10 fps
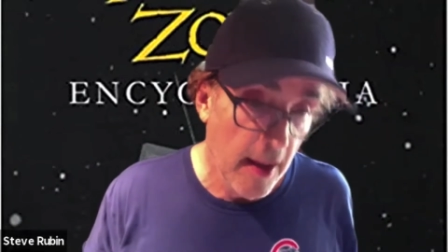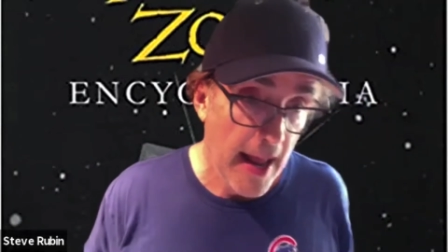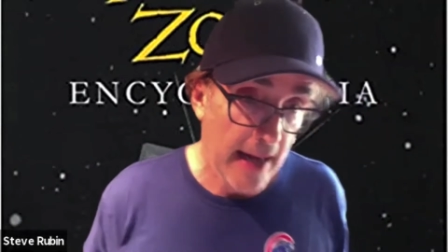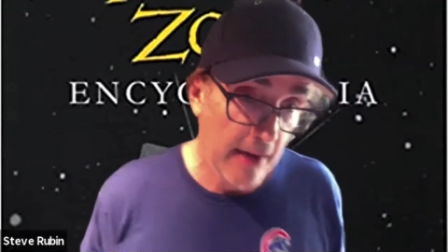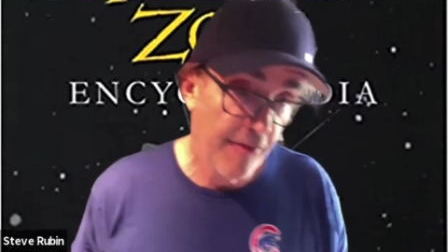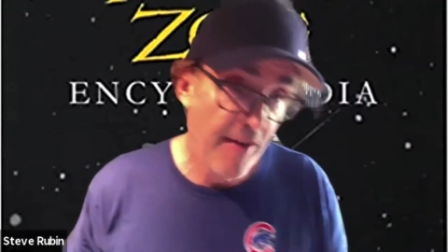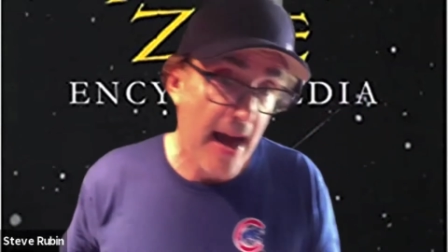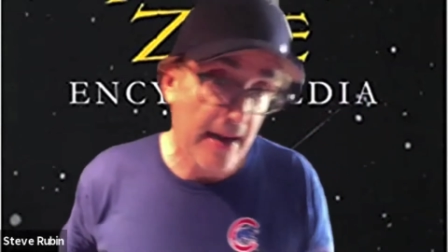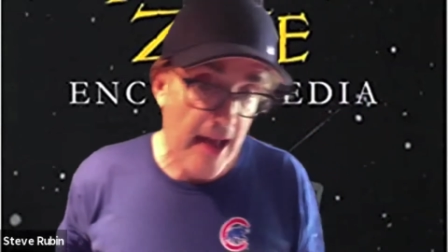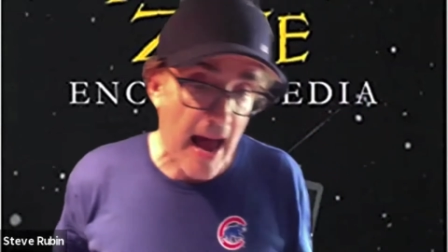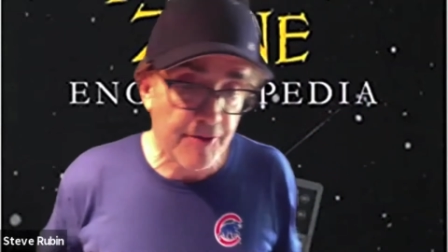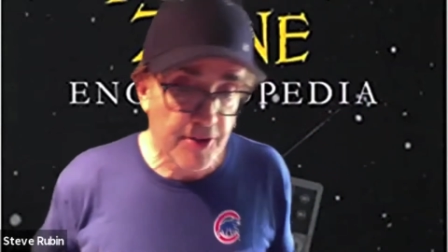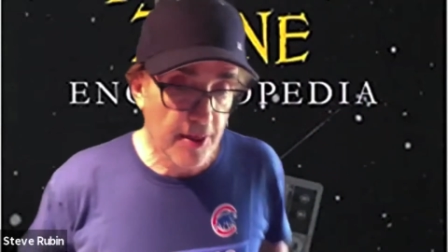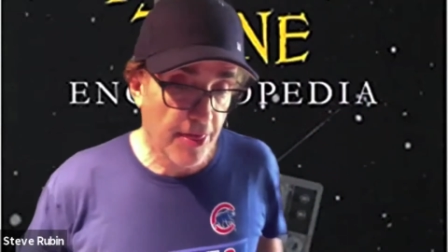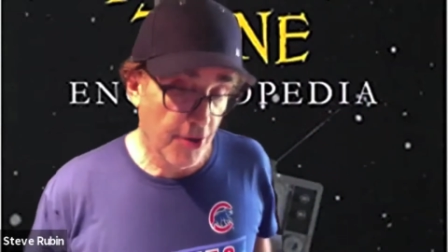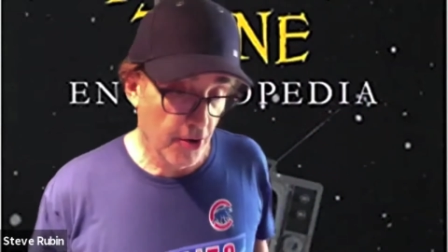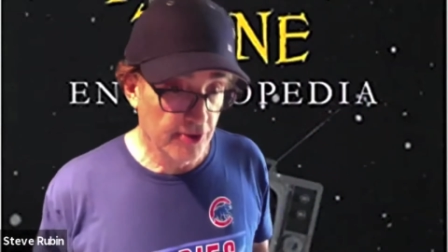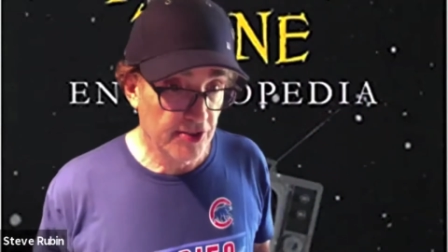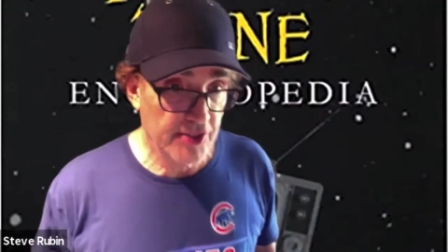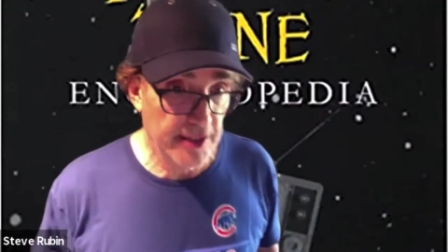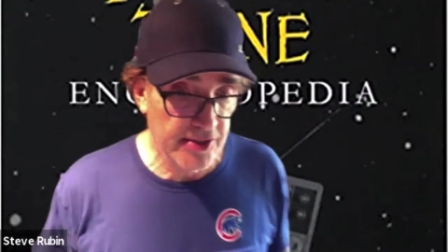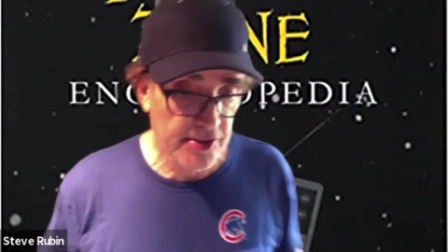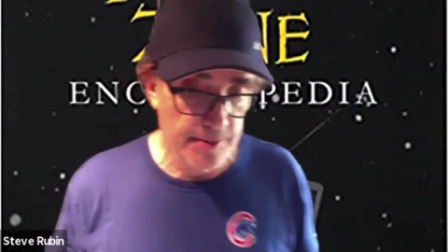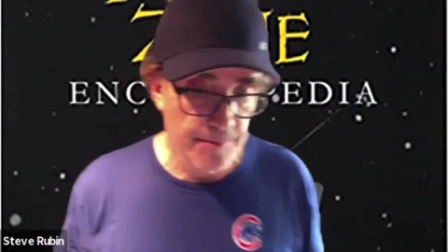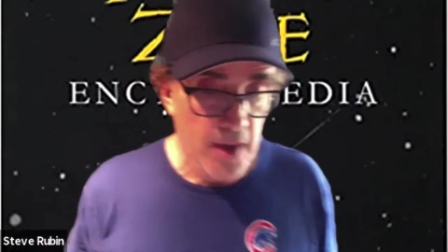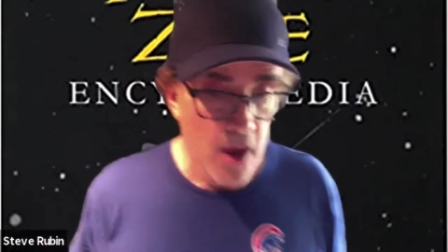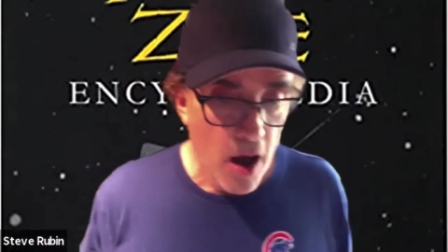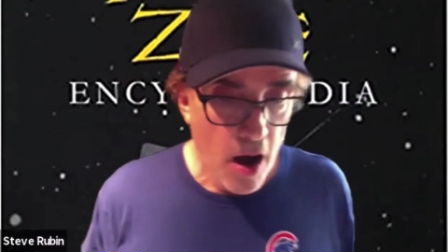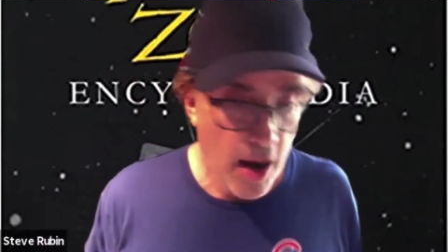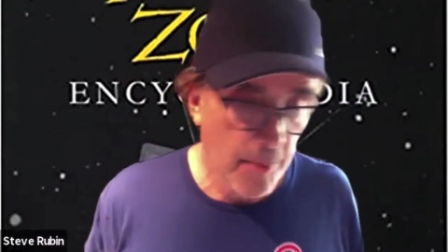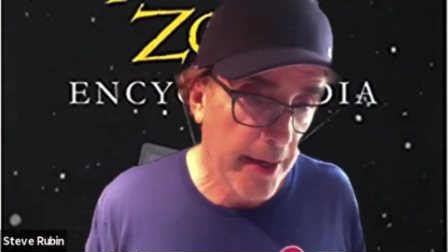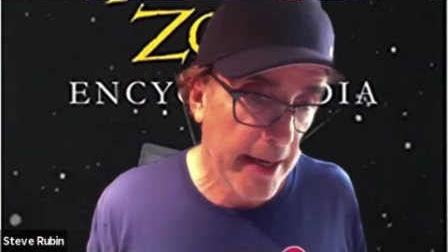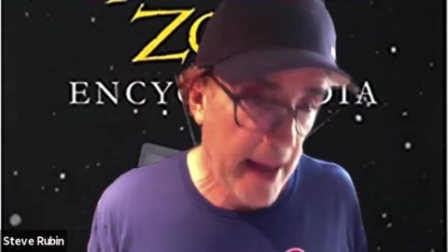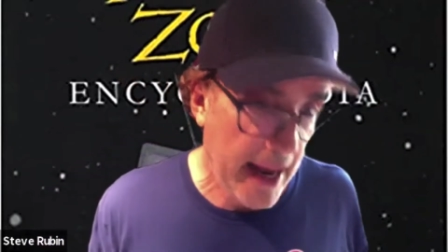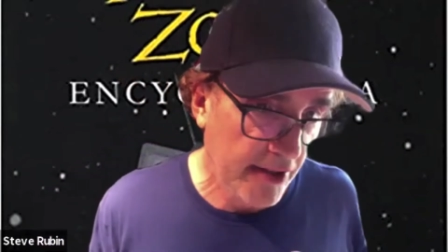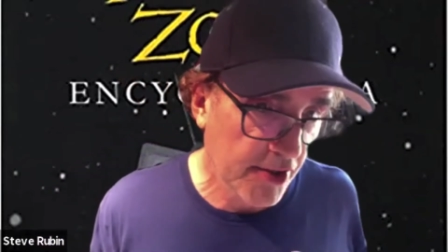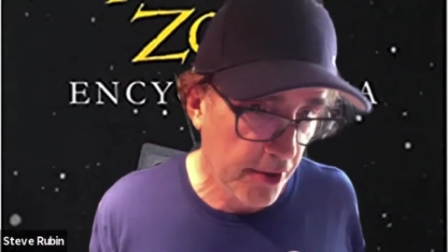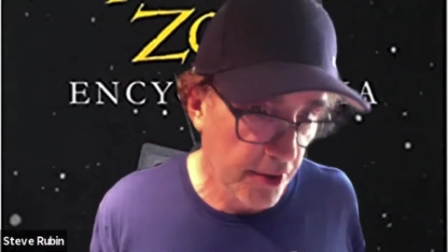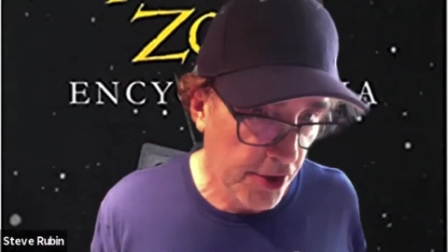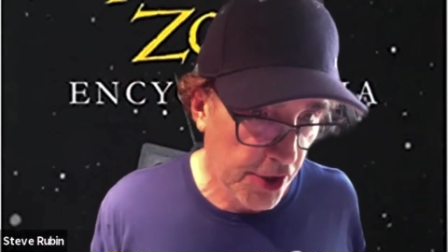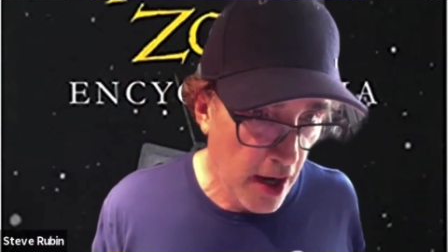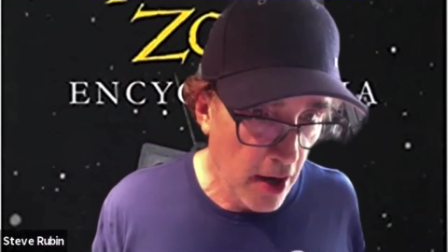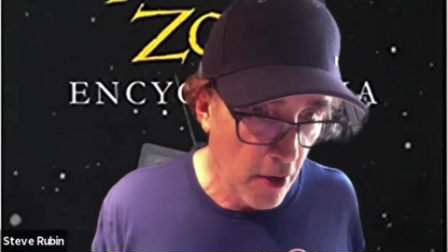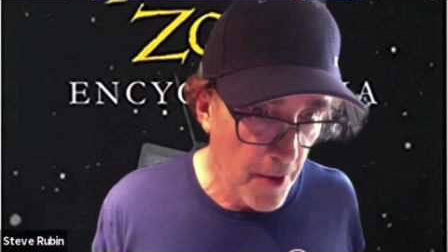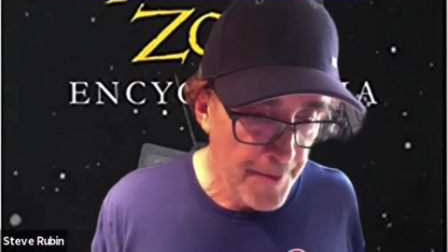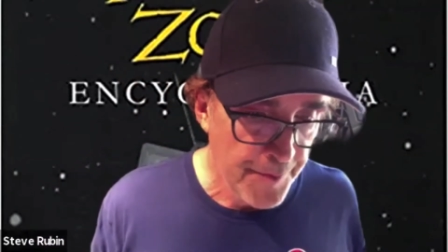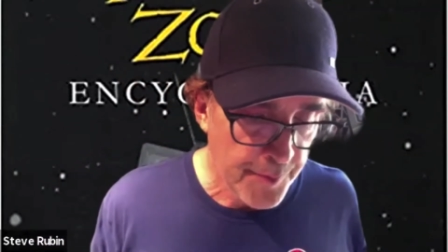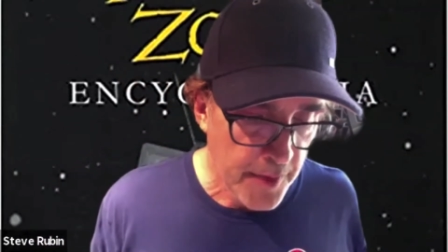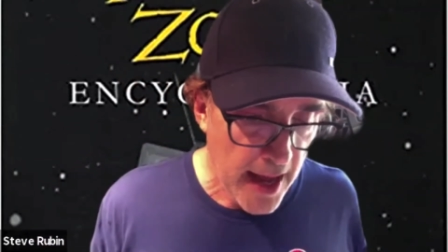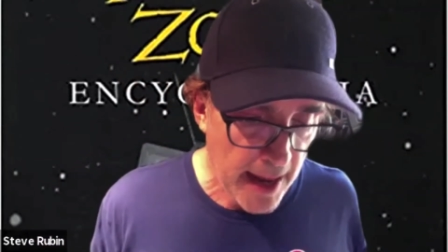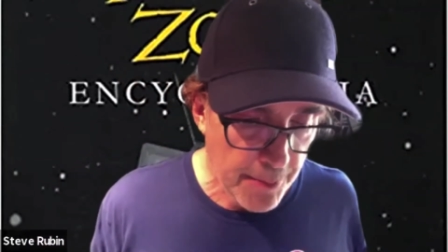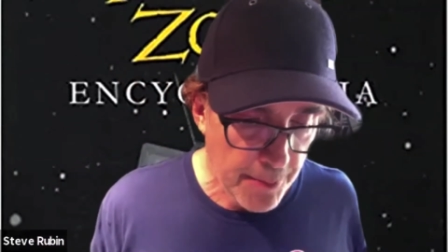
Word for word: And in fact, after the third season, Aubrey canceled the show and put